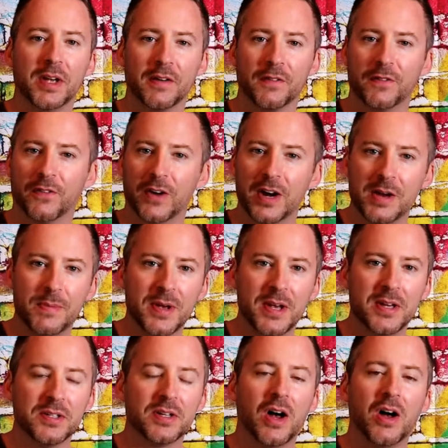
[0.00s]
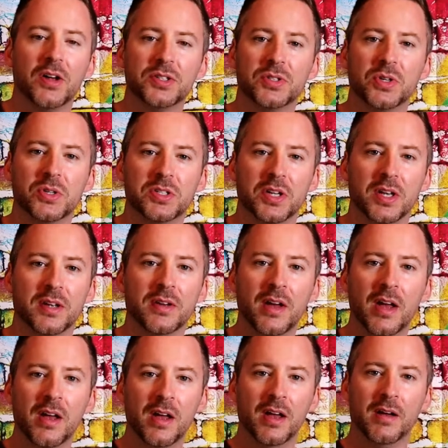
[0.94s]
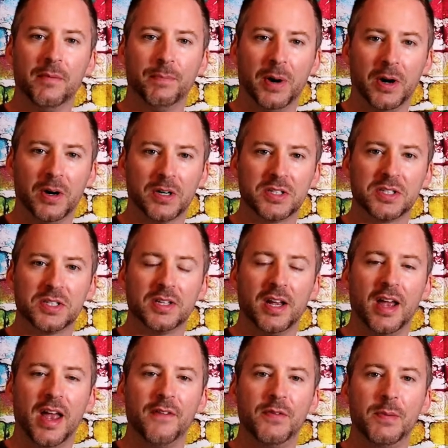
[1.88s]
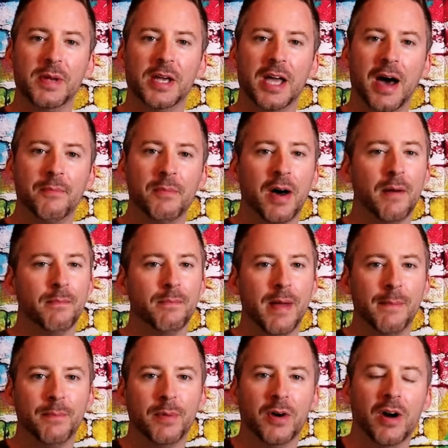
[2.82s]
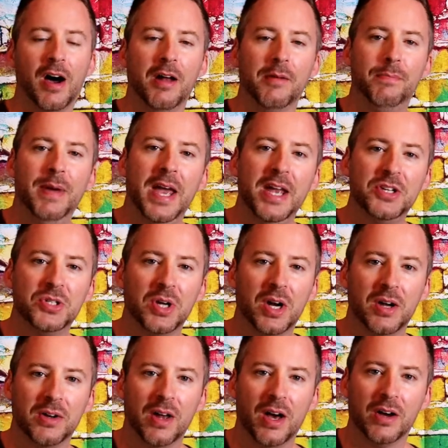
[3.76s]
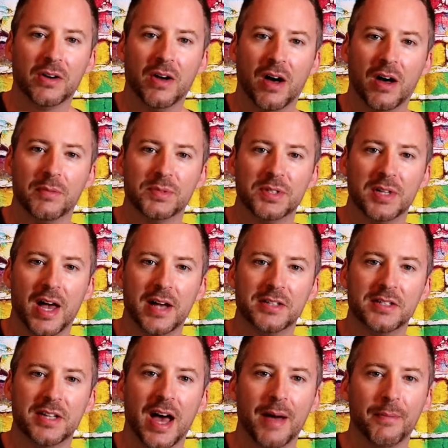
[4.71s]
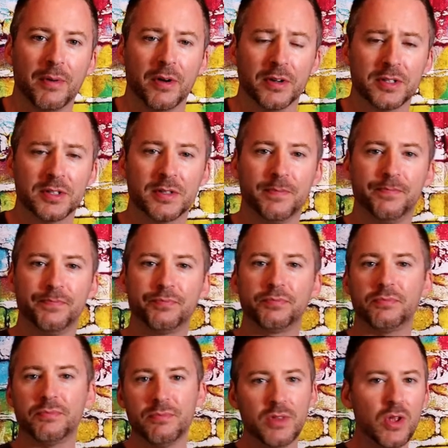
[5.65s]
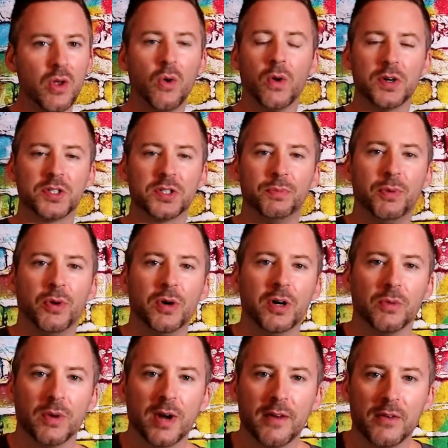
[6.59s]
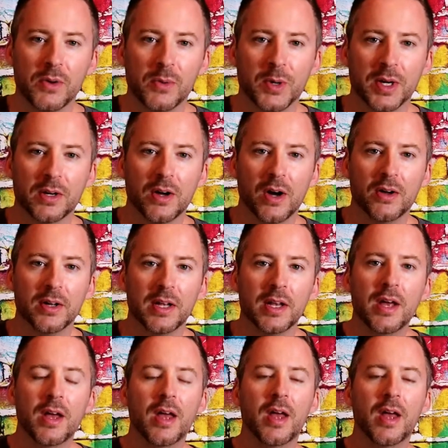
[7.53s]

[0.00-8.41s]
You get freebies, all sorts of perks if you become a member on patreon.com/9malls, or a supporter, whatever you want to call it.